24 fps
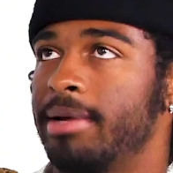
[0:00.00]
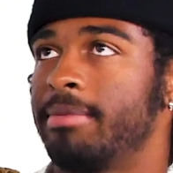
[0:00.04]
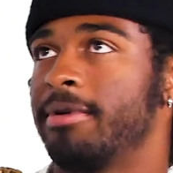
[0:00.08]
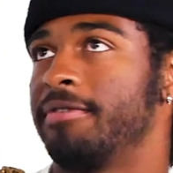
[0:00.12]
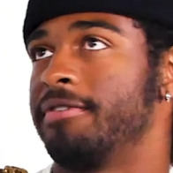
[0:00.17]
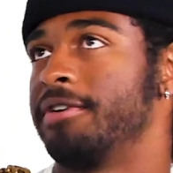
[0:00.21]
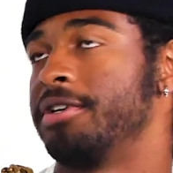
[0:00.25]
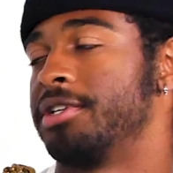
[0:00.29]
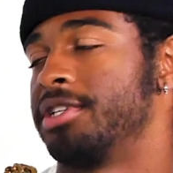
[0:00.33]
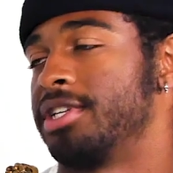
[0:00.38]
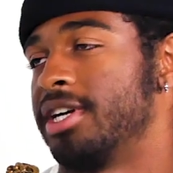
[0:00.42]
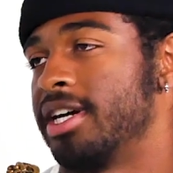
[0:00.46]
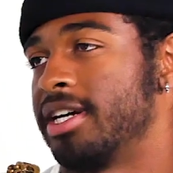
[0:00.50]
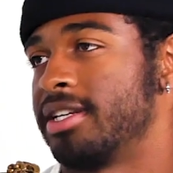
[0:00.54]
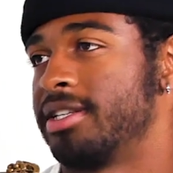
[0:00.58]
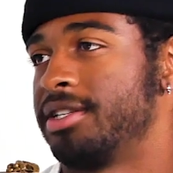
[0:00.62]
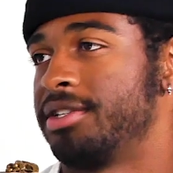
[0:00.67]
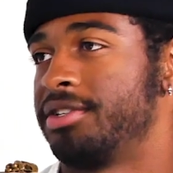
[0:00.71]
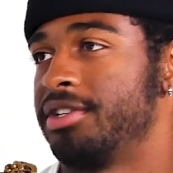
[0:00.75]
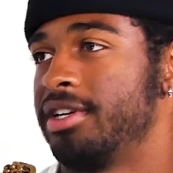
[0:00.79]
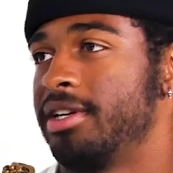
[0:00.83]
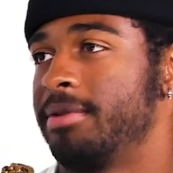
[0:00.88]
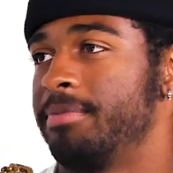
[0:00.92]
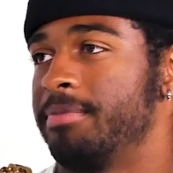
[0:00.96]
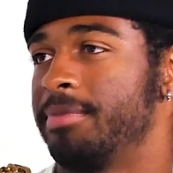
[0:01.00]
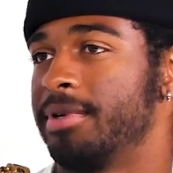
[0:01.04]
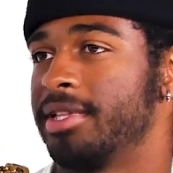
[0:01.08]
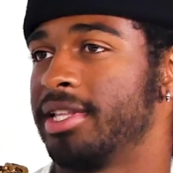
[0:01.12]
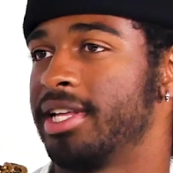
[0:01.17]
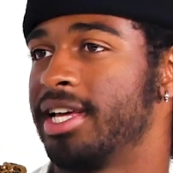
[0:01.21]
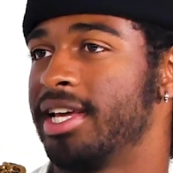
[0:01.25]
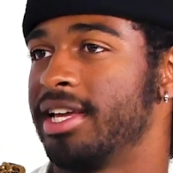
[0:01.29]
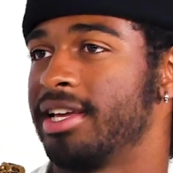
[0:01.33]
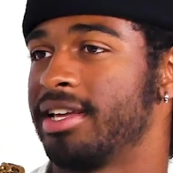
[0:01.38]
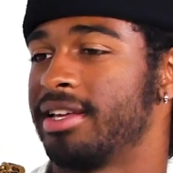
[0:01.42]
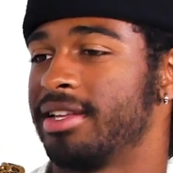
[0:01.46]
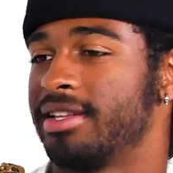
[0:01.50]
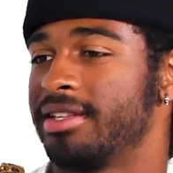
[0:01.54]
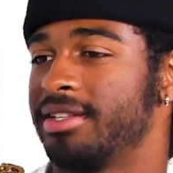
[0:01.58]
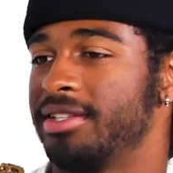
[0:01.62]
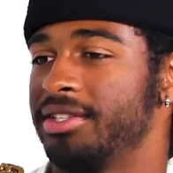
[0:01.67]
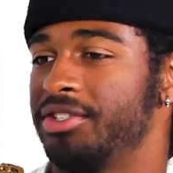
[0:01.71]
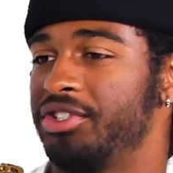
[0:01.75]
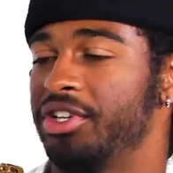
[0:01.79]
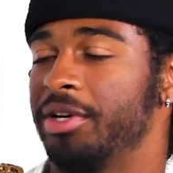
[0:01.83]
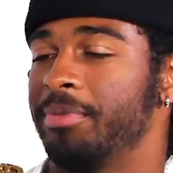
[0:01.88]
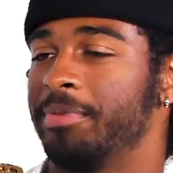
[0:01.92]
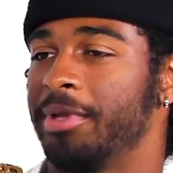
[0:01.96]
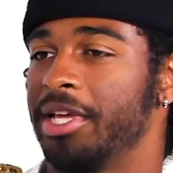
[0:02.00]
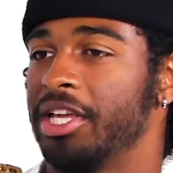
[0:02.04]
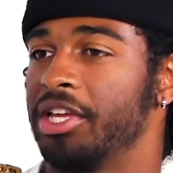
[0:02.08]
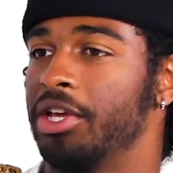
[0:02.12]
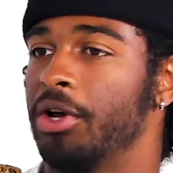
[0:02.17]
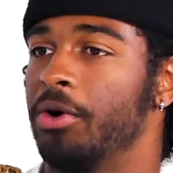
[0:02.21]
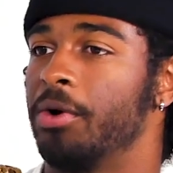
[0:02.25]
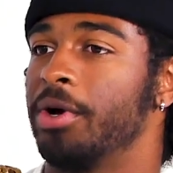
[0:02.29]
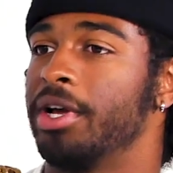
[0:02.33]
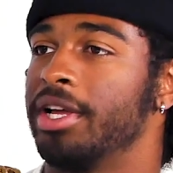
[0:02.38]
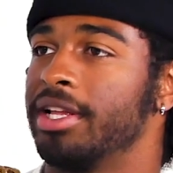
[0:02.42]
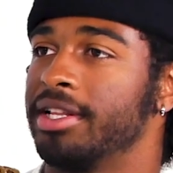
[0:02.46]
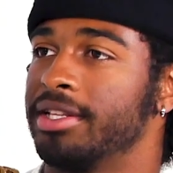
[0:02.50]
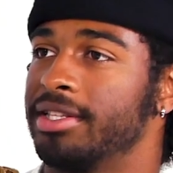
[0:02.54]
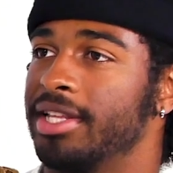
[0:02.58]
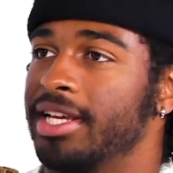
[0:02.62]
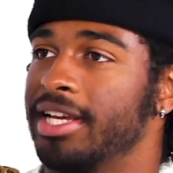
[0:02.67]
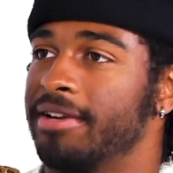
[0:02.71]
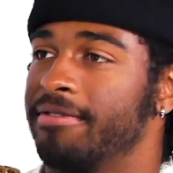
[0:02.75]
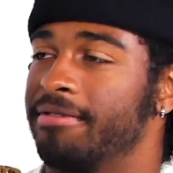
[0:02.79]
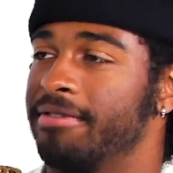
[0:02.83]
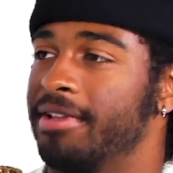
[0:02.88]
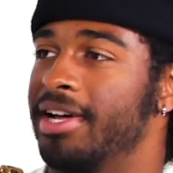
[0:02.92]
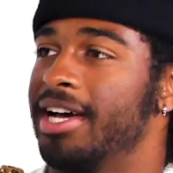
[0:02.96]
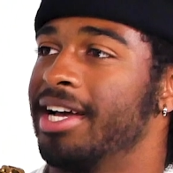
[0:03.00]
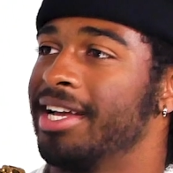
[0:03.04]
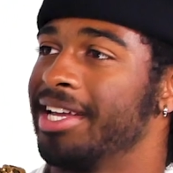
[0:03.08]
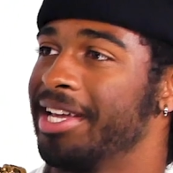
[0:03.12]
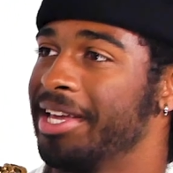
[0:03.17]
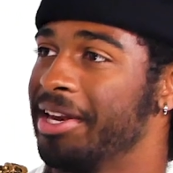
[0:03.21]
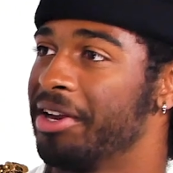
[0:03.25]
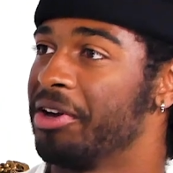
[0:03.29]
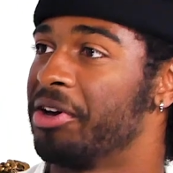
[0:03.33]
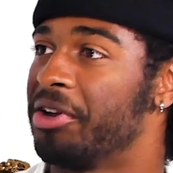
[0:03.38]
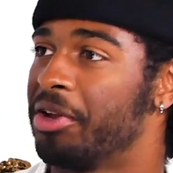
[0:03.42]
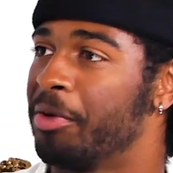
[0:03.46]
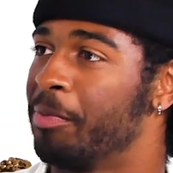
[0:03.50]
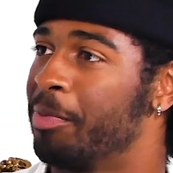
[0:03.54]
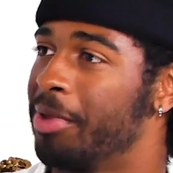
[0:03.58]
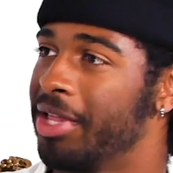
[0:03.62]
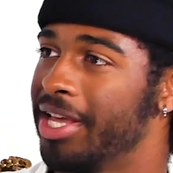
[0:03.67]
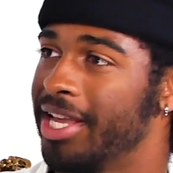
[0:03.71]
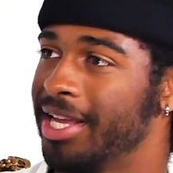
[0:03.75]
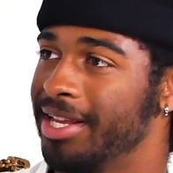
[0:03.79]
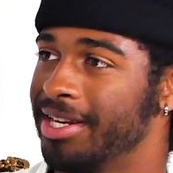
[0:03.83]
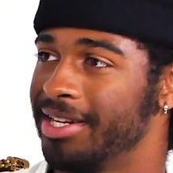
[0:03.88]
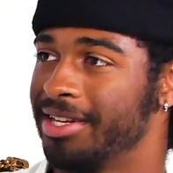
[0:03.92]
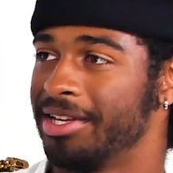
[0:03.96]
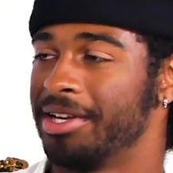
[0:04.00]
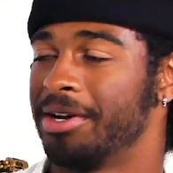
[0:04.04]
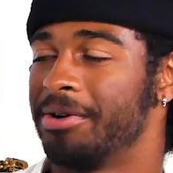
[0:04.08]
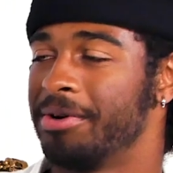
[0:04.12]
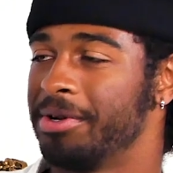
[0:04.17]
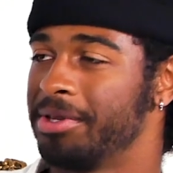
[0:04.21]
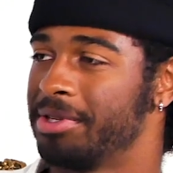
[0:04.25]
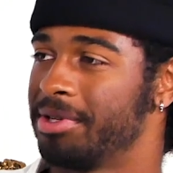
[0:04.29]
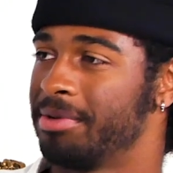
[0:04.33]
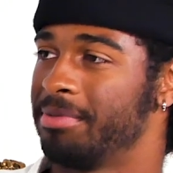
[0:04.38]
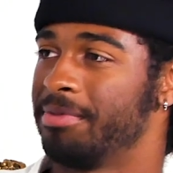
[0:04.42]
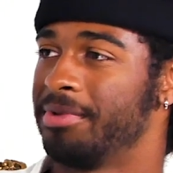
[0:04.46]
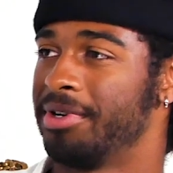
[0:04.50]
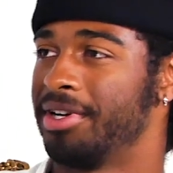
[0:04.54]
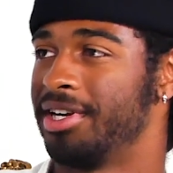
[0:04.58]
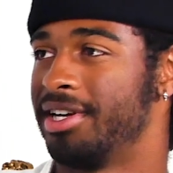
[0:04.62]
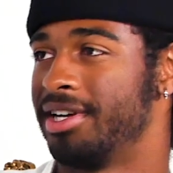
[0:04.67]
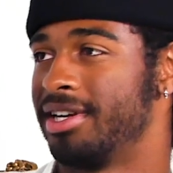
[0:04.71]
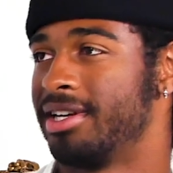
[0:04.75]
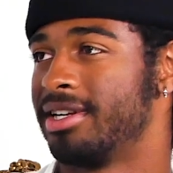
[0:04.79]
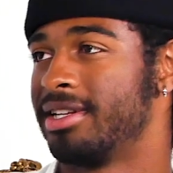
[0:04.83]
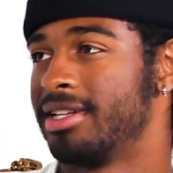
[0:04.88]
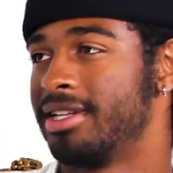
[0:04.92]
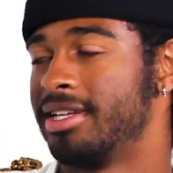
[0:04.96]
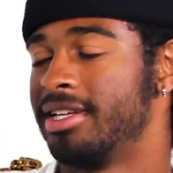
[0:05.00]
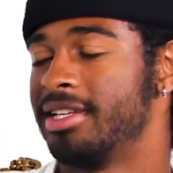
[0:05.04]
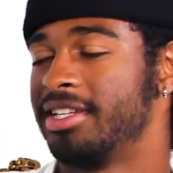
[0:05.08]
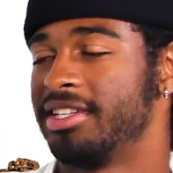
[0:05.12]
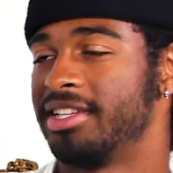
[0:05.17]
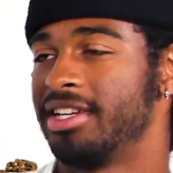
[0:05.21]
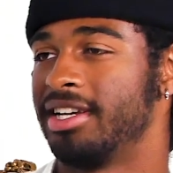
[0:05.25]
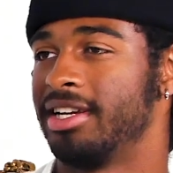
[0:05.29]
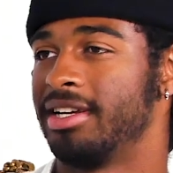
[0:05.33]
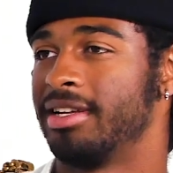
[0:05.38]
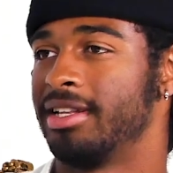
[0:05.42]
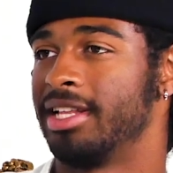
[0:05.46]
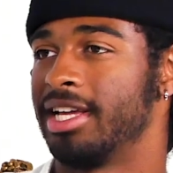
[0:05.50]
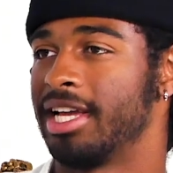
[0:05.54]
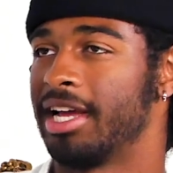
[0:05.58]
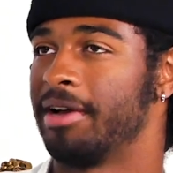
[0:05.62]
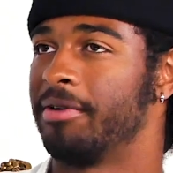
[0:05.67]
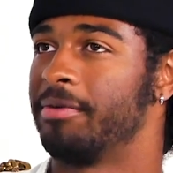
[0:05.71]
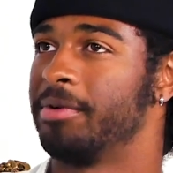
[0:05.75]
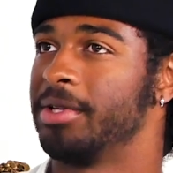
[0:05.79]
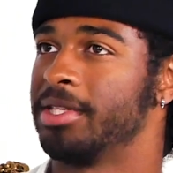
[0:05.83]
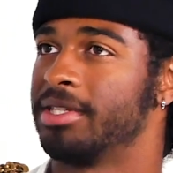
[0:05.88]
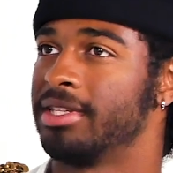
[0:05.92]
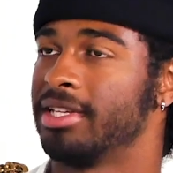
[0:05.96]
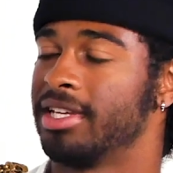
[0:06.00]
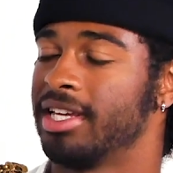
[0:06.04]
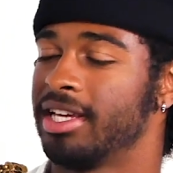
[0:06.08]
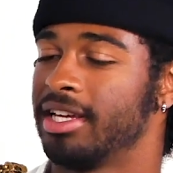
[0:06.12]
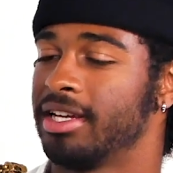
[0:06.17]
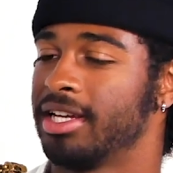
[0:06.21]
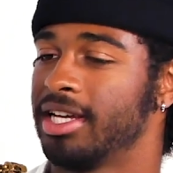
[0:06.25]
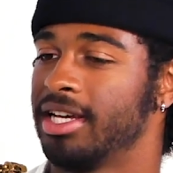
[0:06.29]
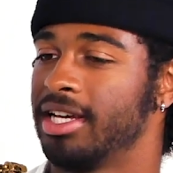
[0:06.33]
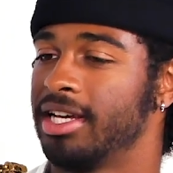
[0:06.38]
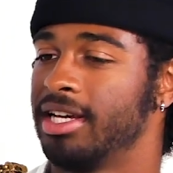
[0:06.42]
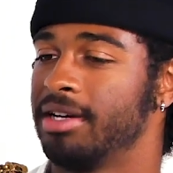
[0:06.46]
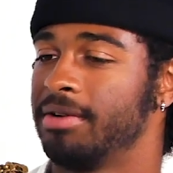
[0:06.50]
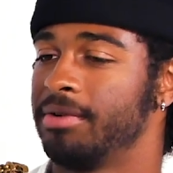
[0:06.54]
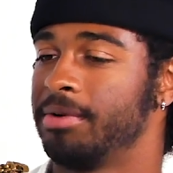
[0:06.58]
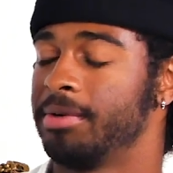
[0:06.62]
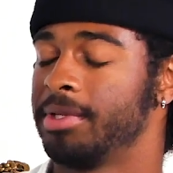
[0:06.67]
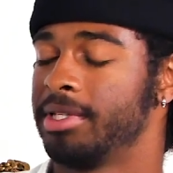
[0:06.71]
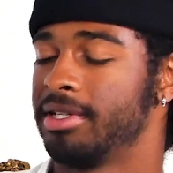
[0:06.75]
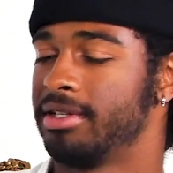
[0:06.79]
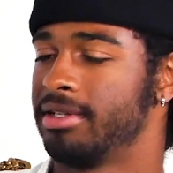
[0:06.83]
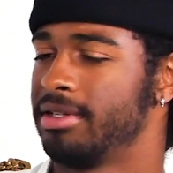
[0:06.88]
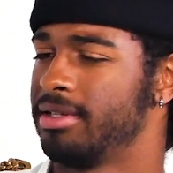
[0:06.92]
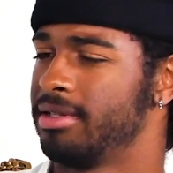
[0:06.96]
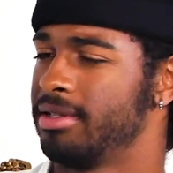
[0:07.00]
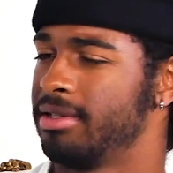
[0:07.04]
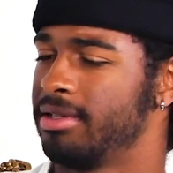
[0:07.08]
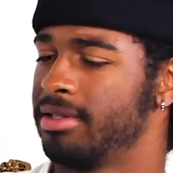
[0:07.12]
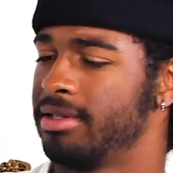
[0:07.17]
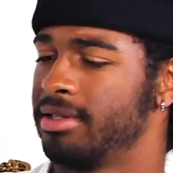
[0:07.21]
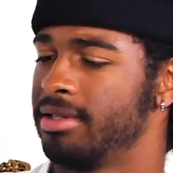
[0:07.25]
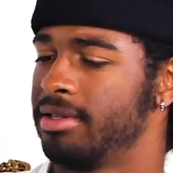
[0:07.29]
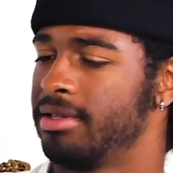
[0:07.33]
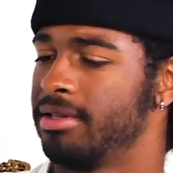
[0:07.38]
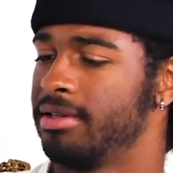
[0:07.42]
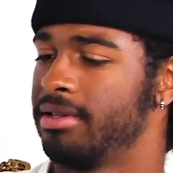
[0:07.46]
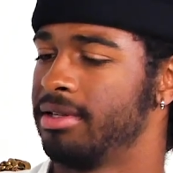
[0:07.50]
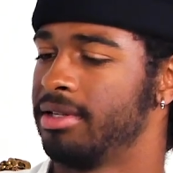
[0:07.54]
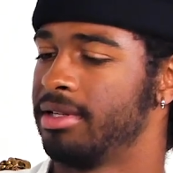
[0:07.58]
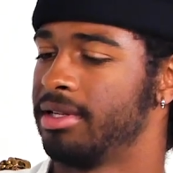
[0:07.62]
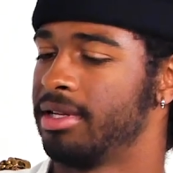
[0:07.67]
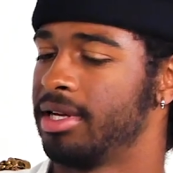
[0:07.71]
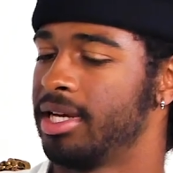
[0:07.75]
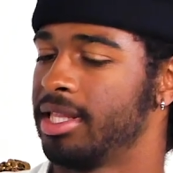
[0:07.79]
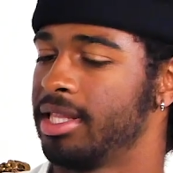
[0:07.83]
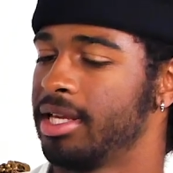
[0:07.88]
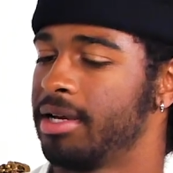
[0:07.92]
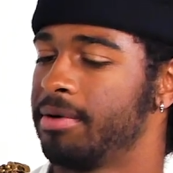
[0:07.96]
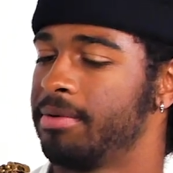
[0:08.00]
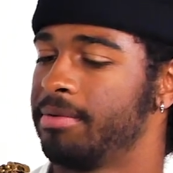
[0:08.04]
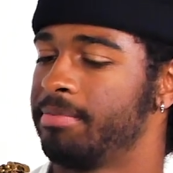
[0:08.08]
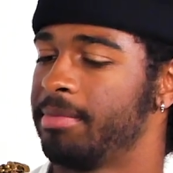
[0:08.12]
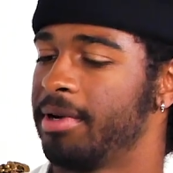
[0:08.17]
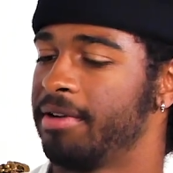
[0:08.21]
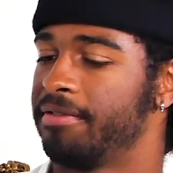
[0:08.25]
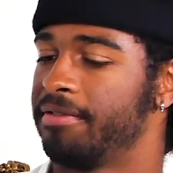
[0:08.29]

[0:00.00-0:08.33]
my first chocolate trip, but like trip like going like flying, getting on a plane and going somewhere. So like I went to like we went to I think my